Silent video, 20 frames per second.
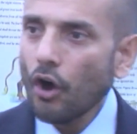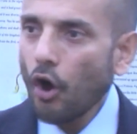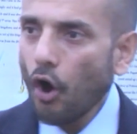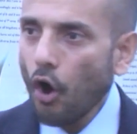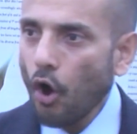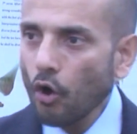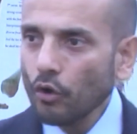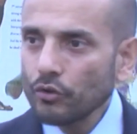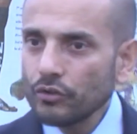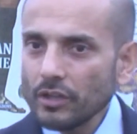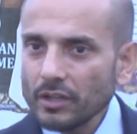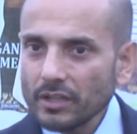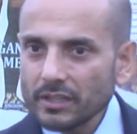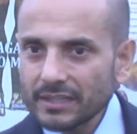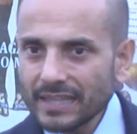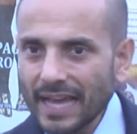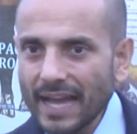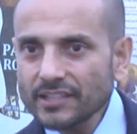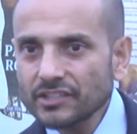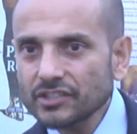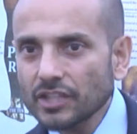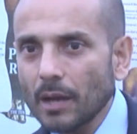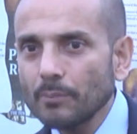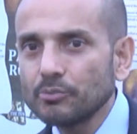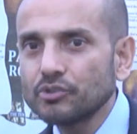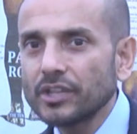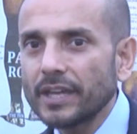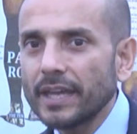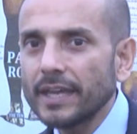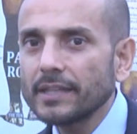on that
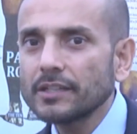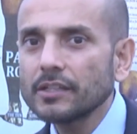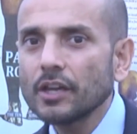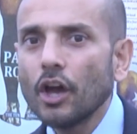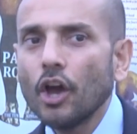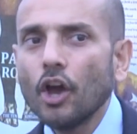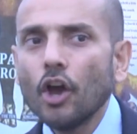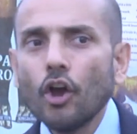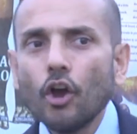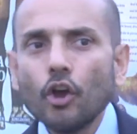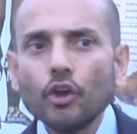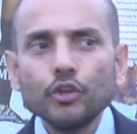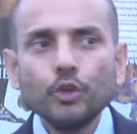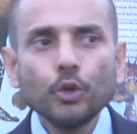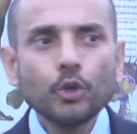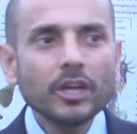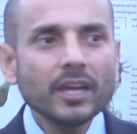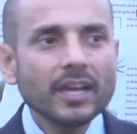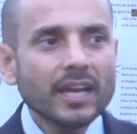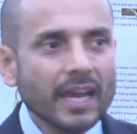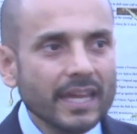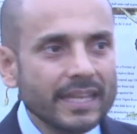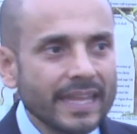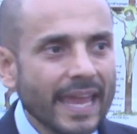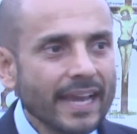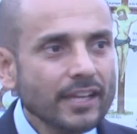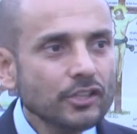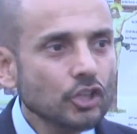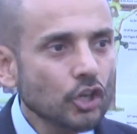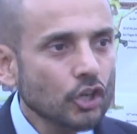subject, you can
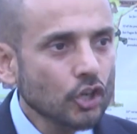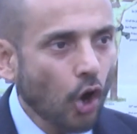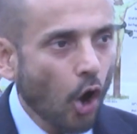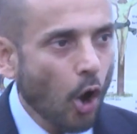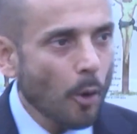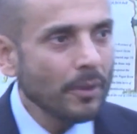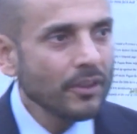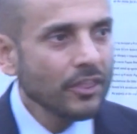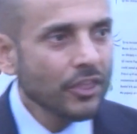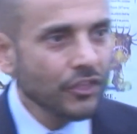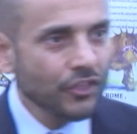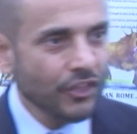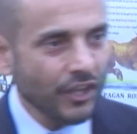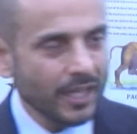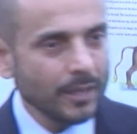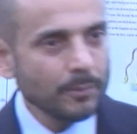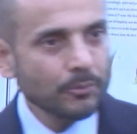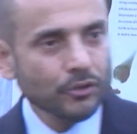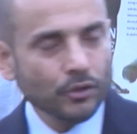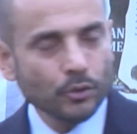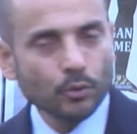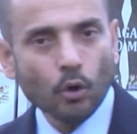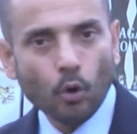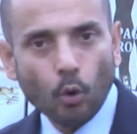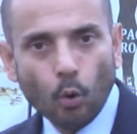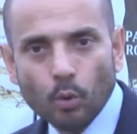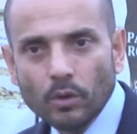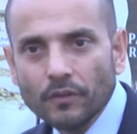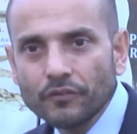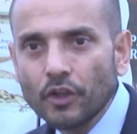connect a common theme through
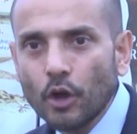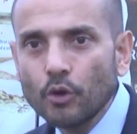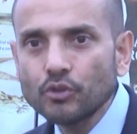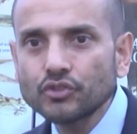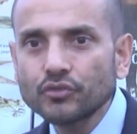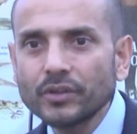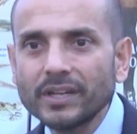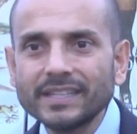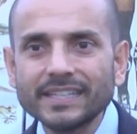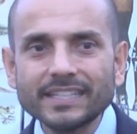all of those three